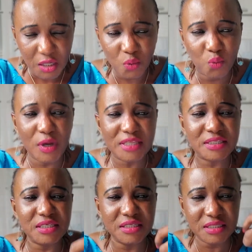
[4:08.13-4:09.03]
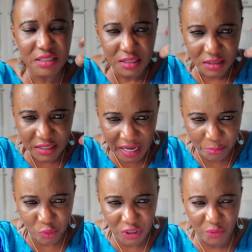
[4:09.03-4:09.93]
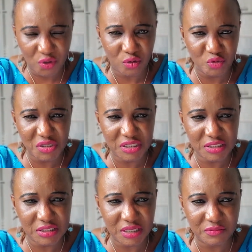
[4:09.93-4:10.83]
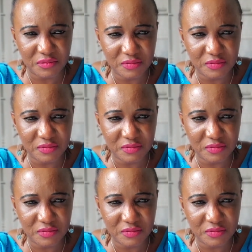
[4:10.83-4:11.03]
waiting they happen now with communities them.